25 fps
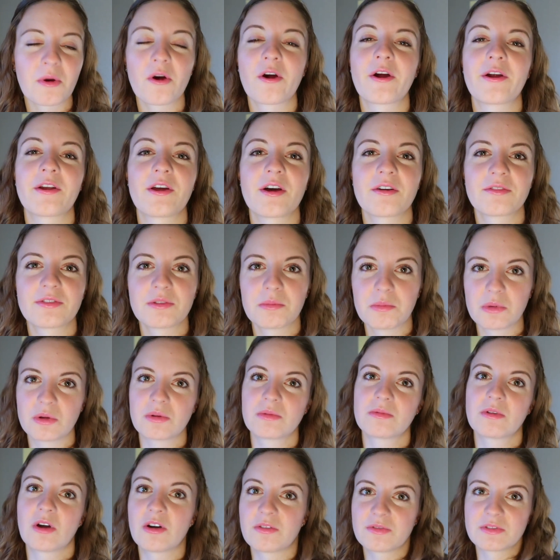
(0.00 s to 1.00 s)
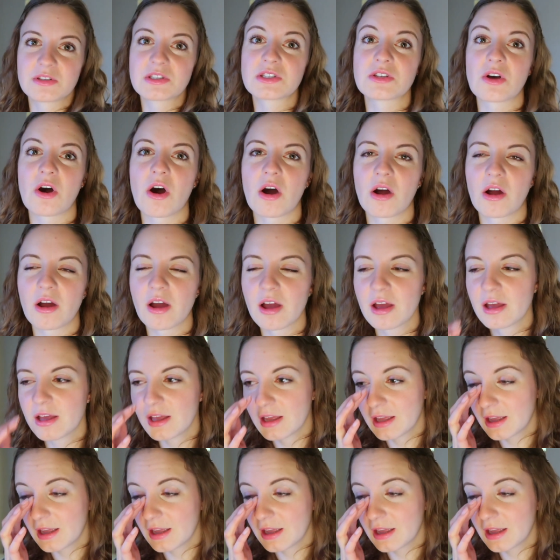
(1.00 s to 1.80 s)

part of the song,